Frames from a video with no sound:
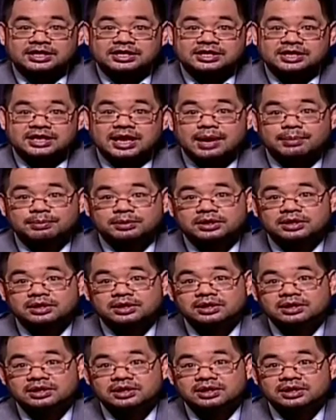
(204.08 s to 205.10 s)

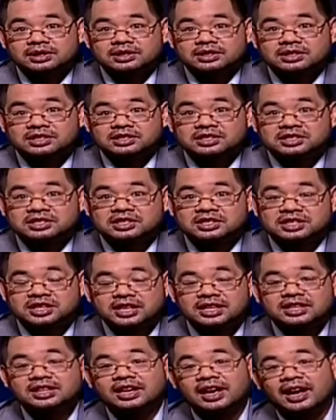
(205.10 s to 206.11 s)
Except
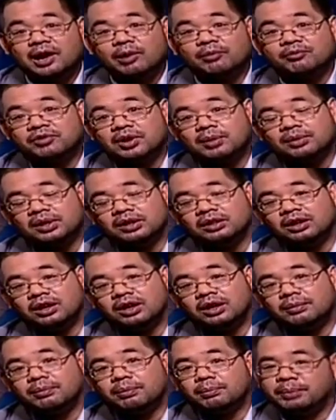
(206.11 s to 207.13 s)
seek the help from
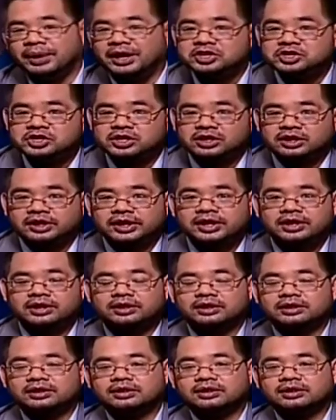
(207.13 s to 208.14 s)
Allah
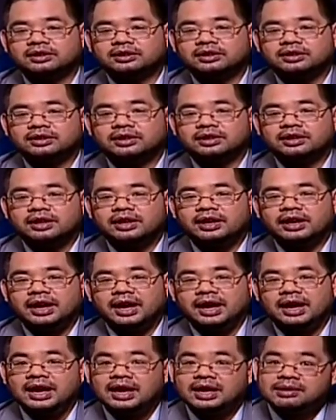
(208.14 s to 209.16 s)
patiently
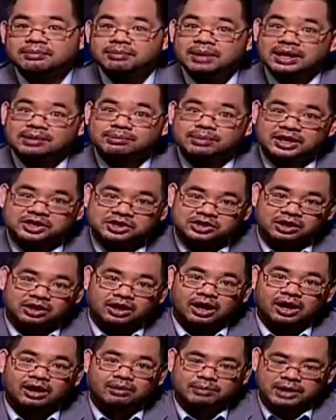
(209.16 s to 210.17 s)
and make my
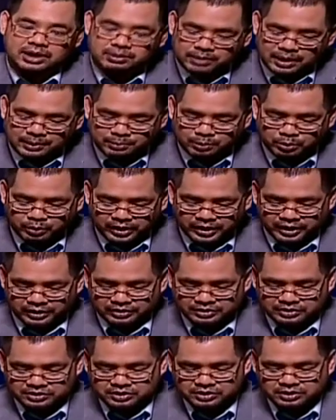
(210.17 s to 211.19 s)
salah, make my
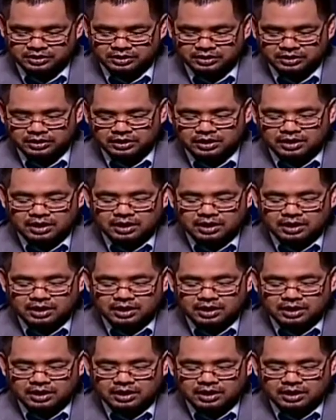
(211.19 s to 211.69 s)
prayers.